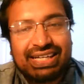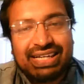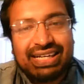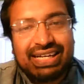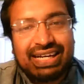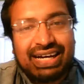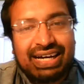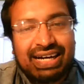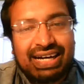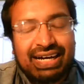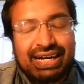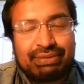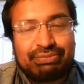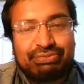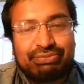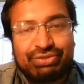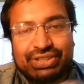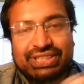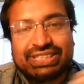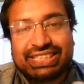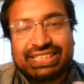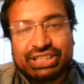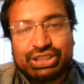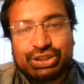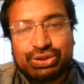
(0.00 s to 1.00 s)
For the
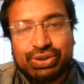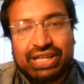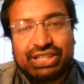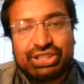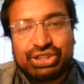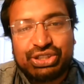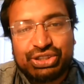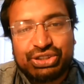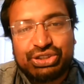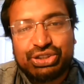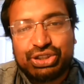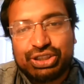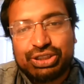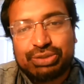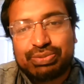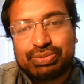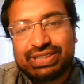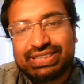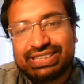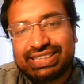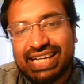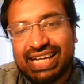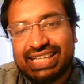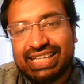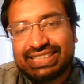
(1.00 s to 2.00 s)
situational judgment
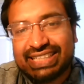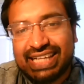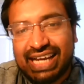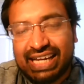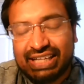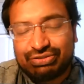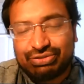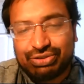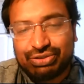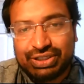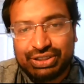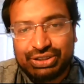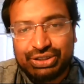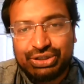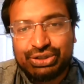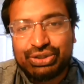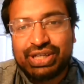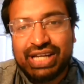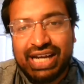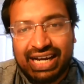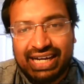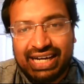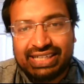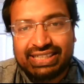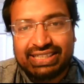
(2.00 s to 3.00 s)
test, and for the
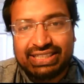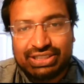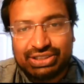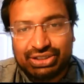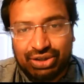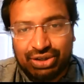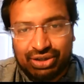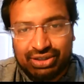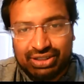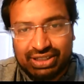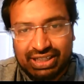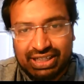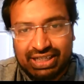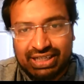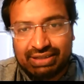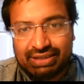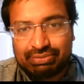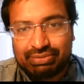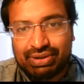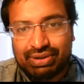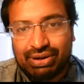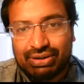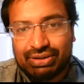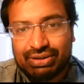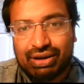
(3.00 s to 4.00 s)
Ucat, it's on
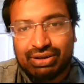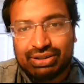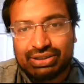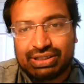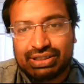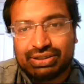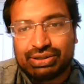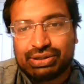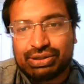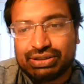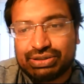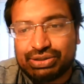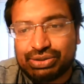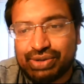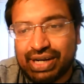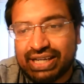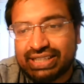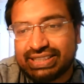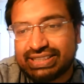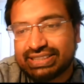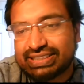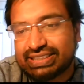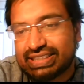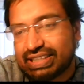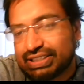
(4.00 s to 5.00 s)
the
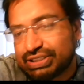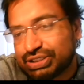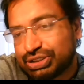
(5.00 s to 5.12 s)
rating scale.